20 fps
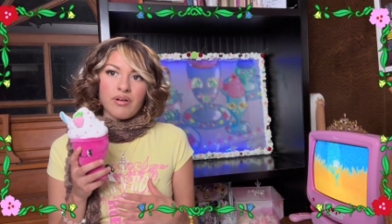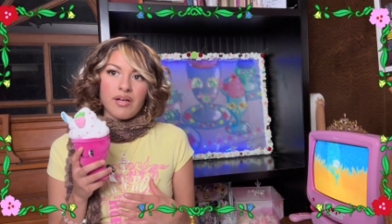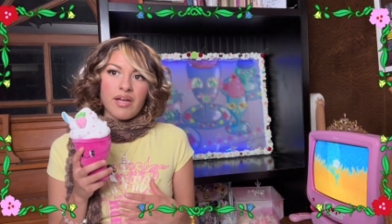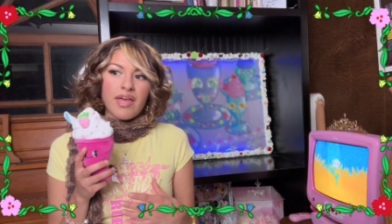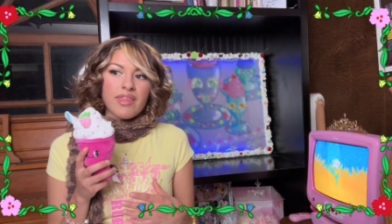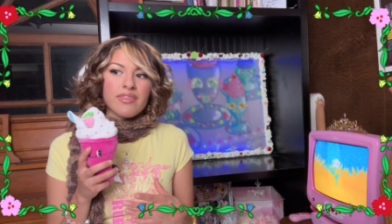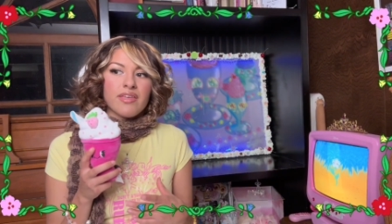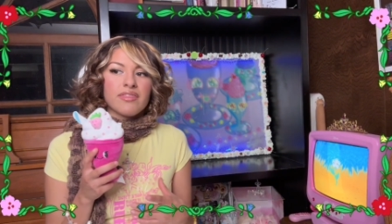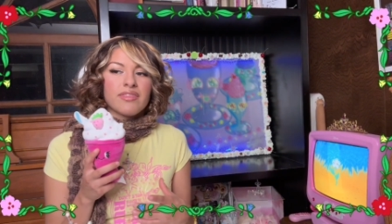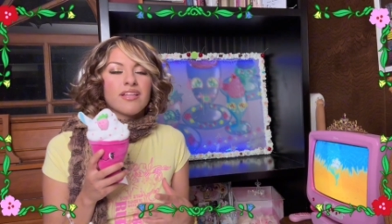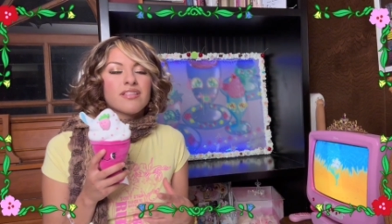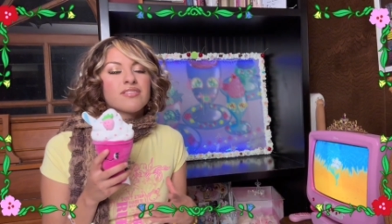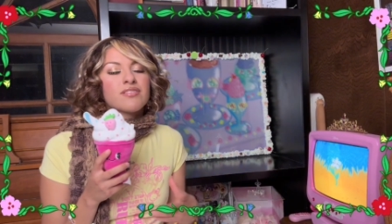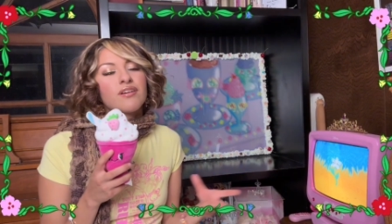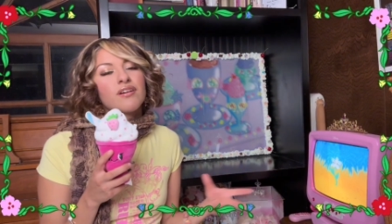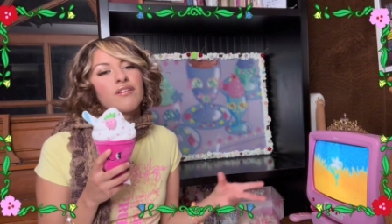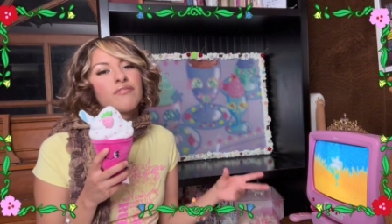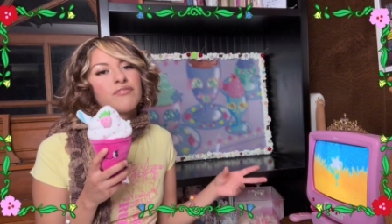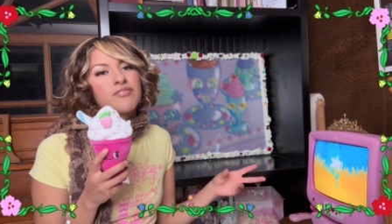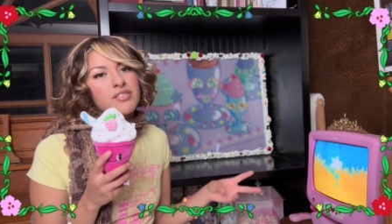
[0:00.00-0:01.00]
And then that's
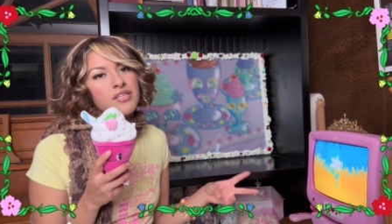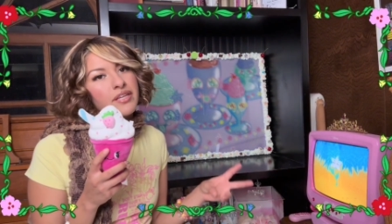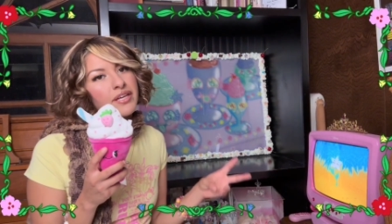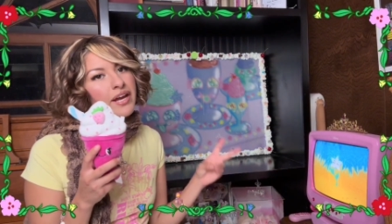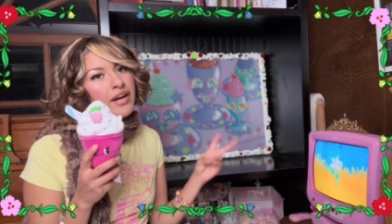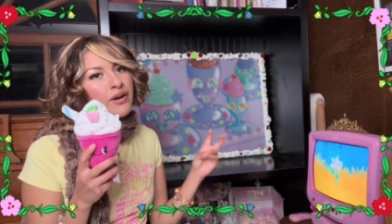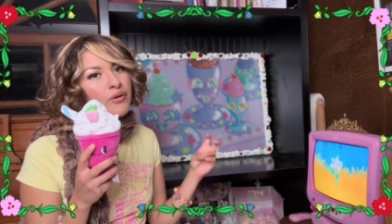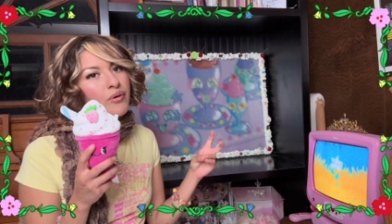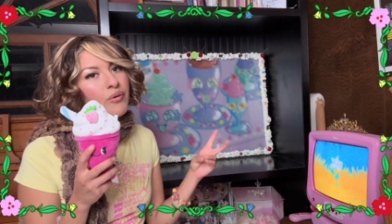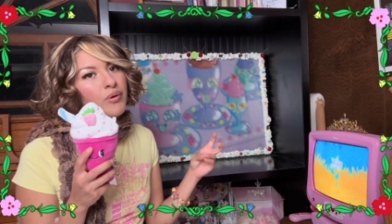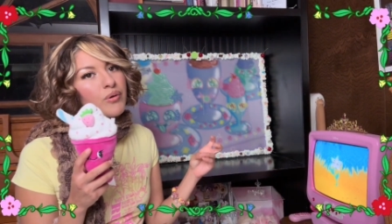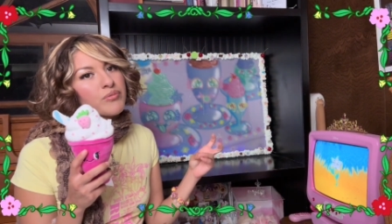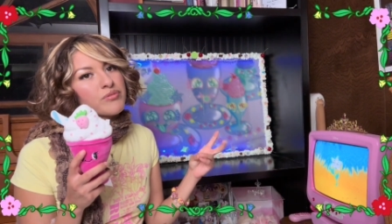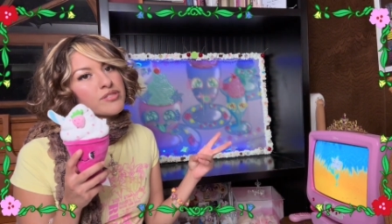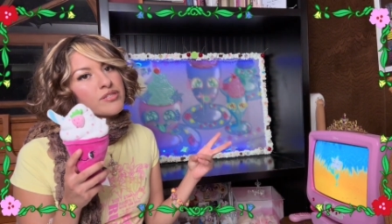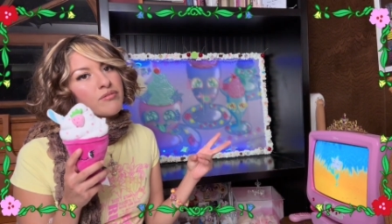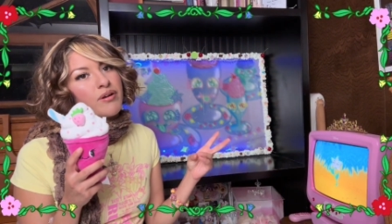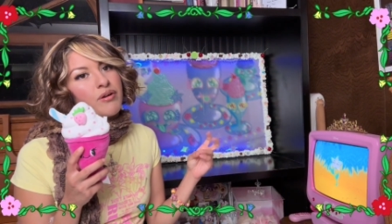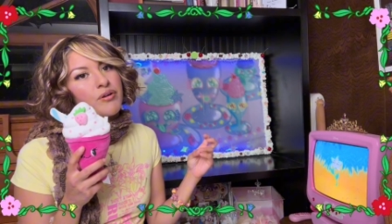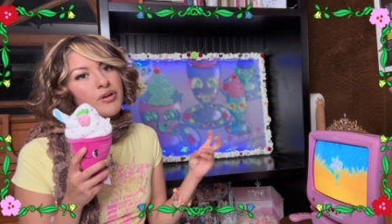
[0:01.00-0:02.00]
obviously like air quotes
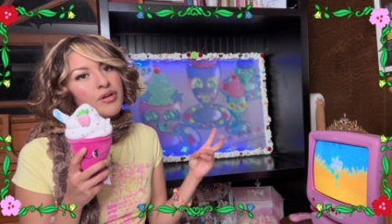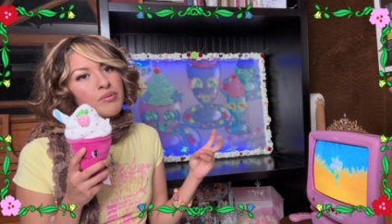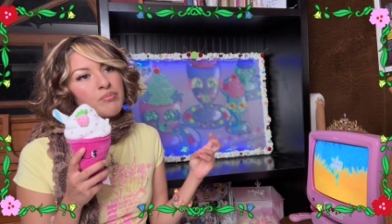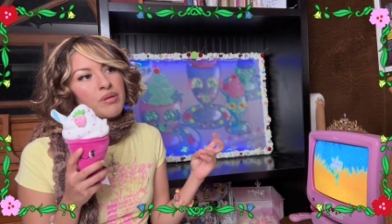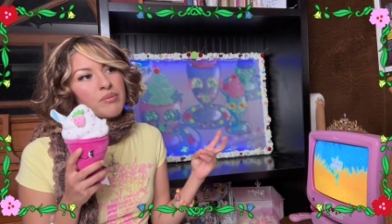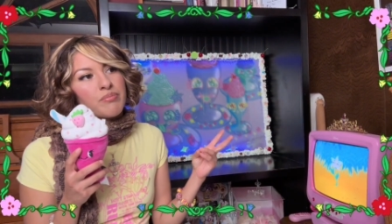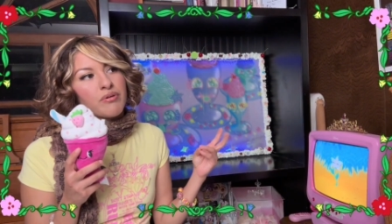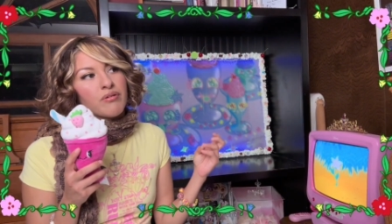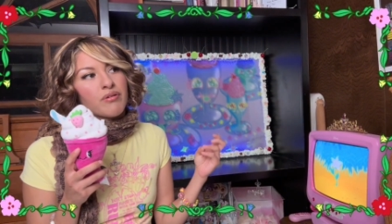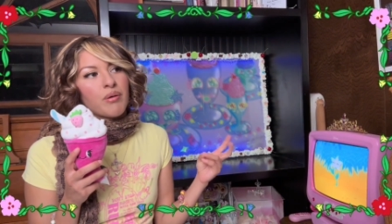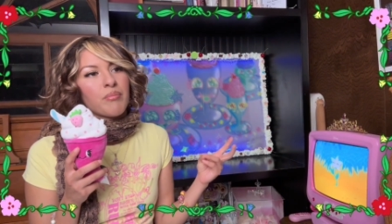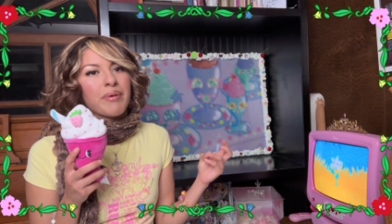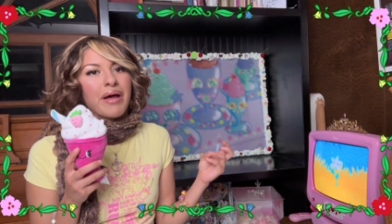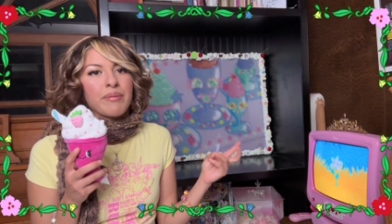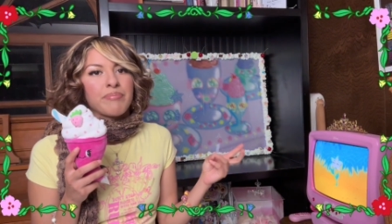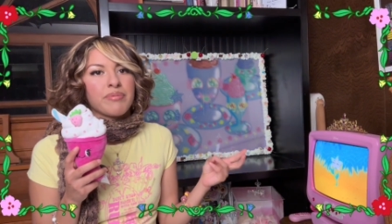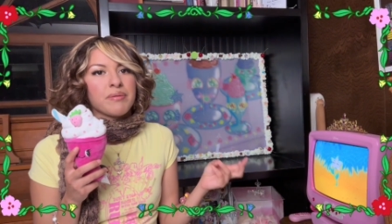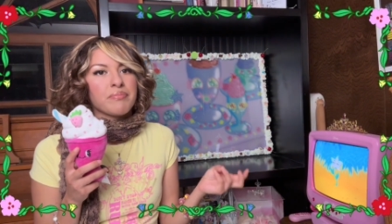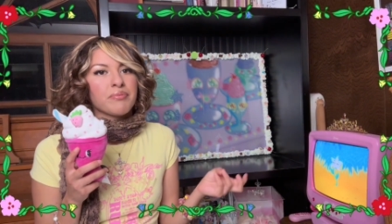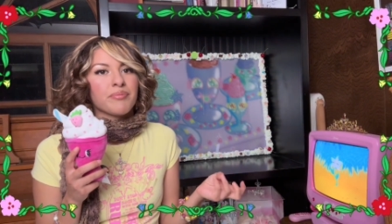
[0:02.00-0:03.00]
around good people, around bad
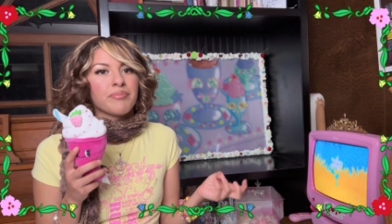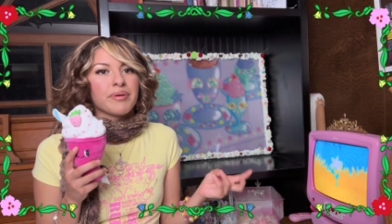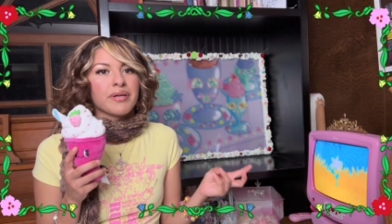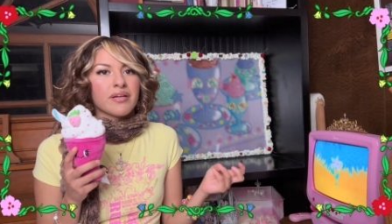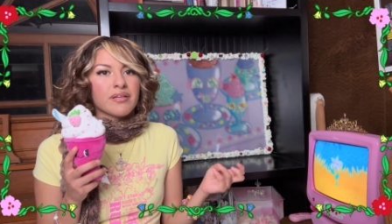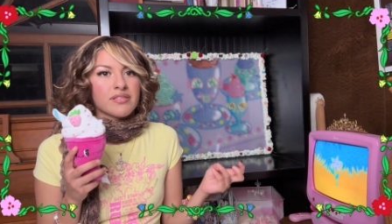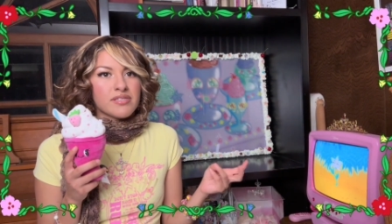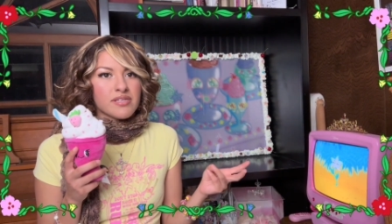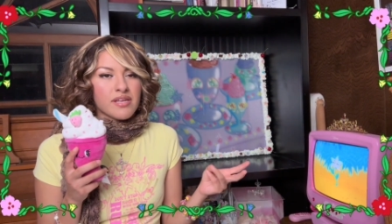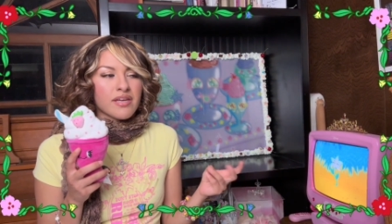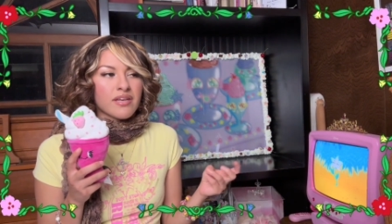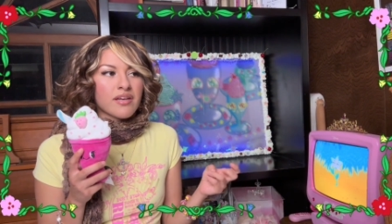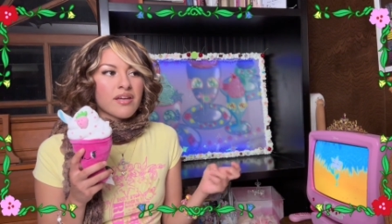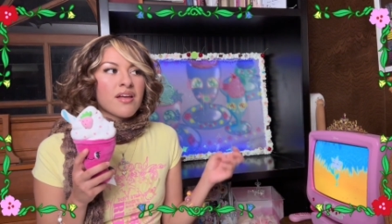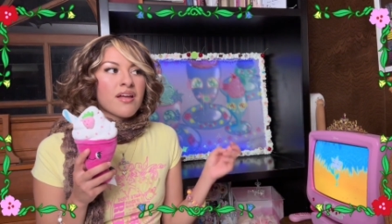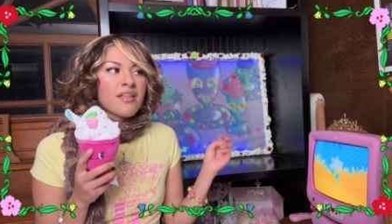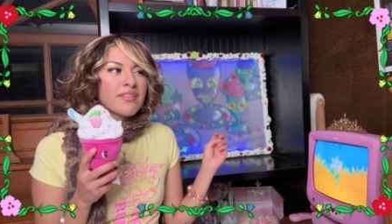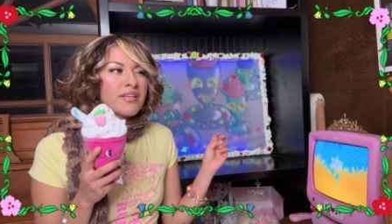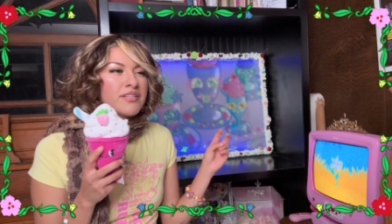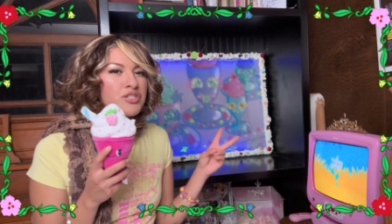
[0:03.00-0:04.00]
people, because like
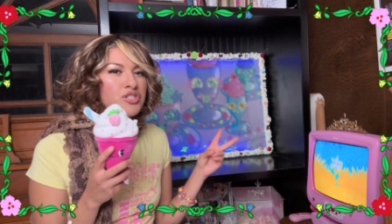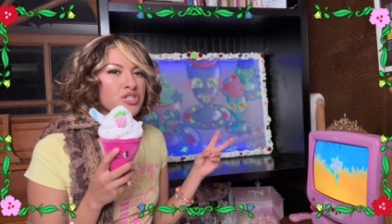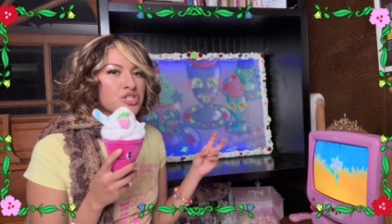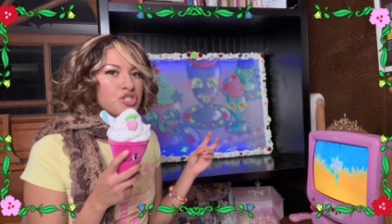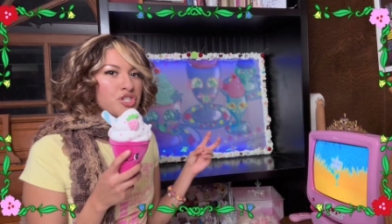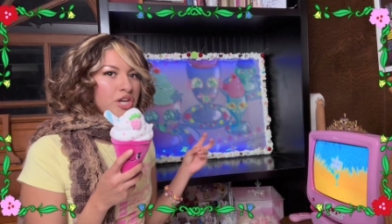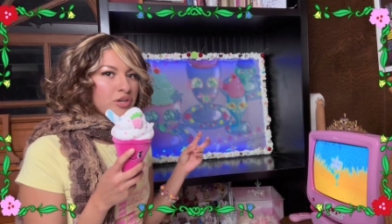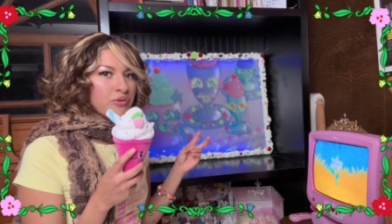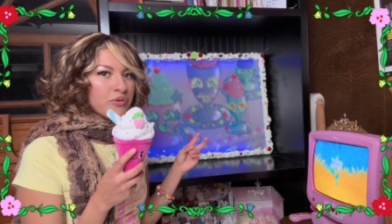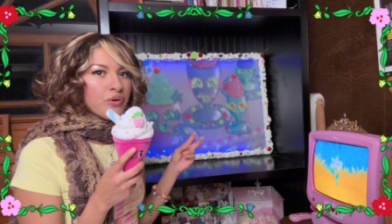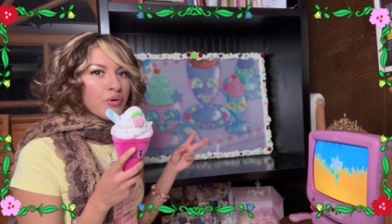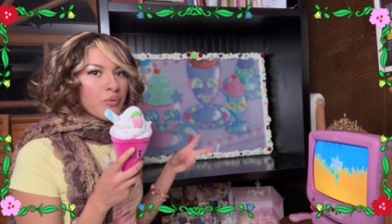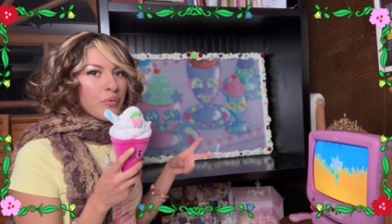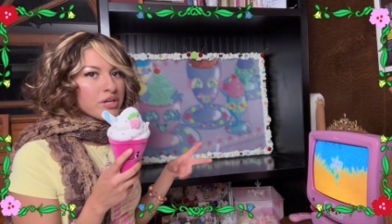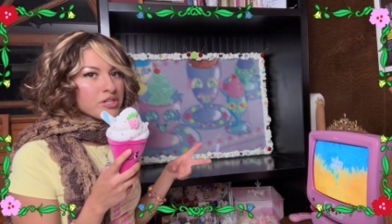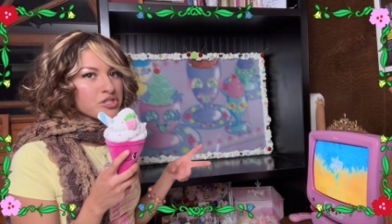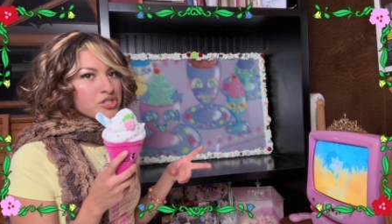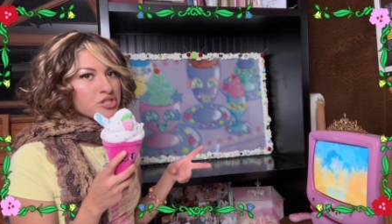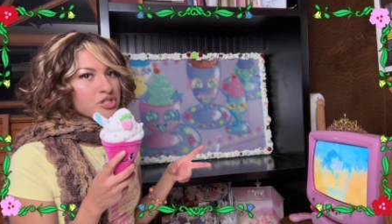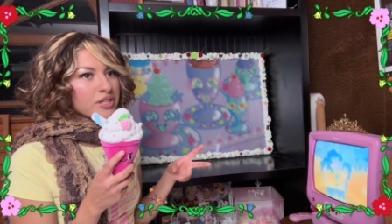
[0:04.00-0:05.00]
that's such a general
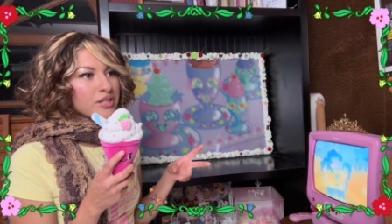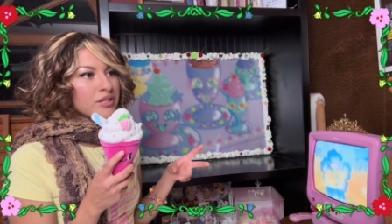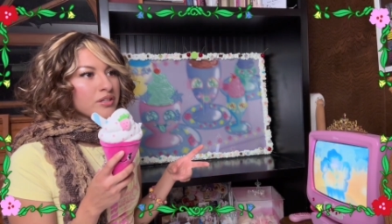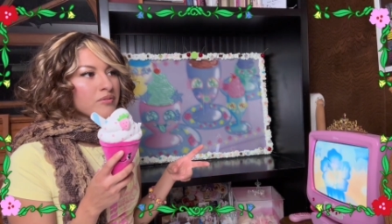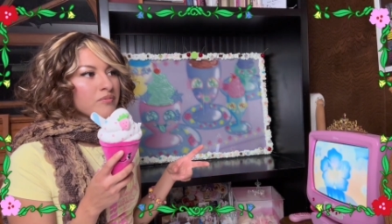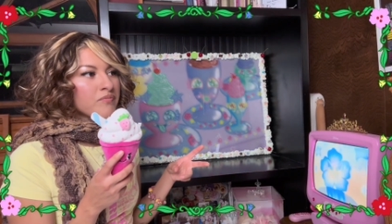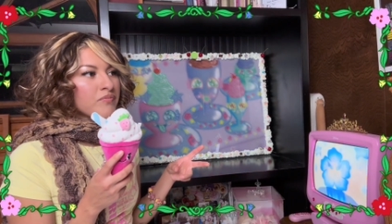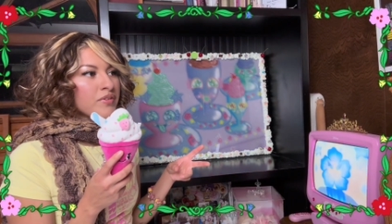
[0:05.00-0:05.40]
question.